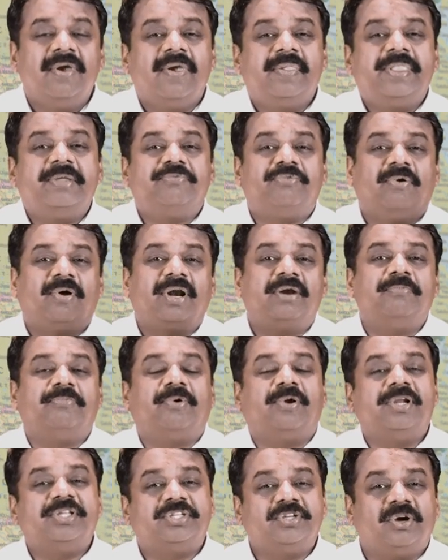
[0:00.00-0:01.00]
The foreign
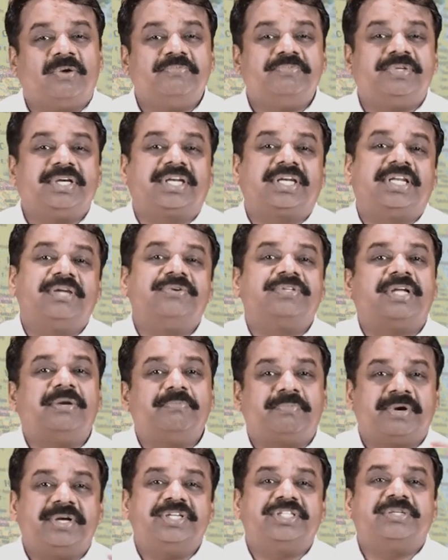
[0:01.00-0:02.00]
policy objectives and
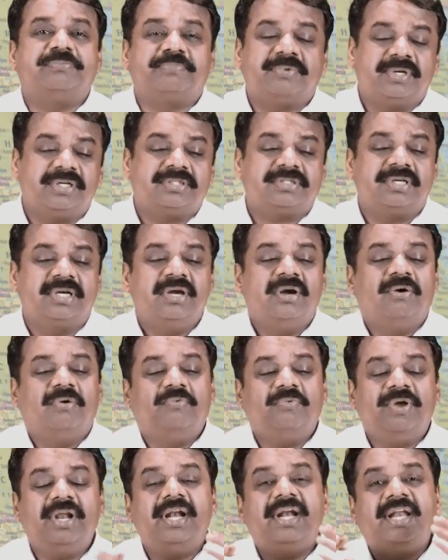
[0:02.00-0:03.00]
principles
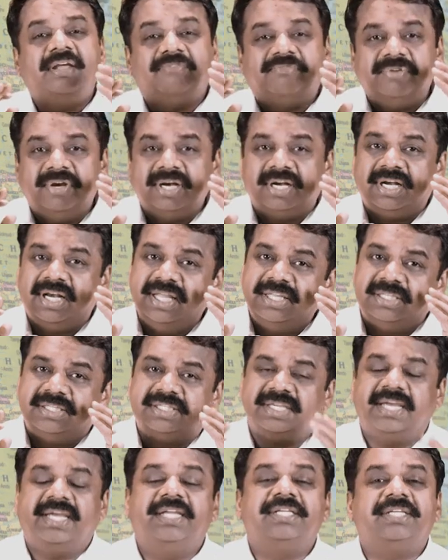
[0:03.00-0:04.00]
will definitely
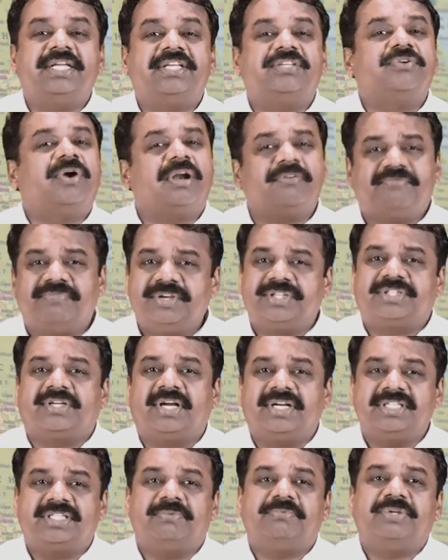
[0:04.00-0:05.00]
change. It is not a fixed
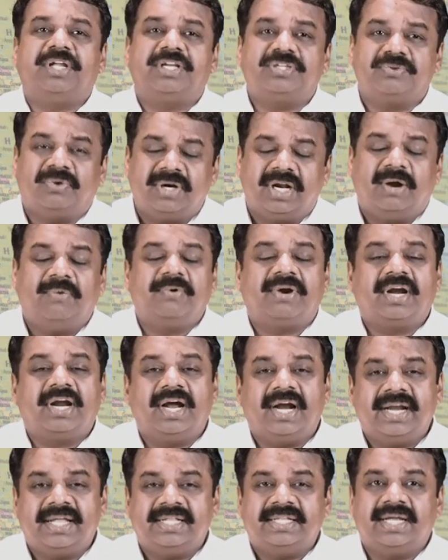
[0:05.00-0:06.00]
concept. There is no doubt
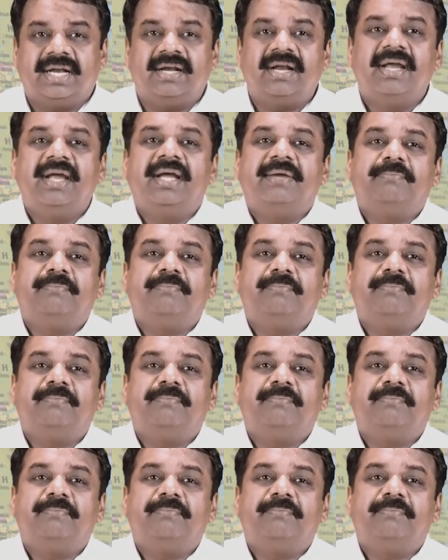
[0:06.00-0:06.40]
regarding that.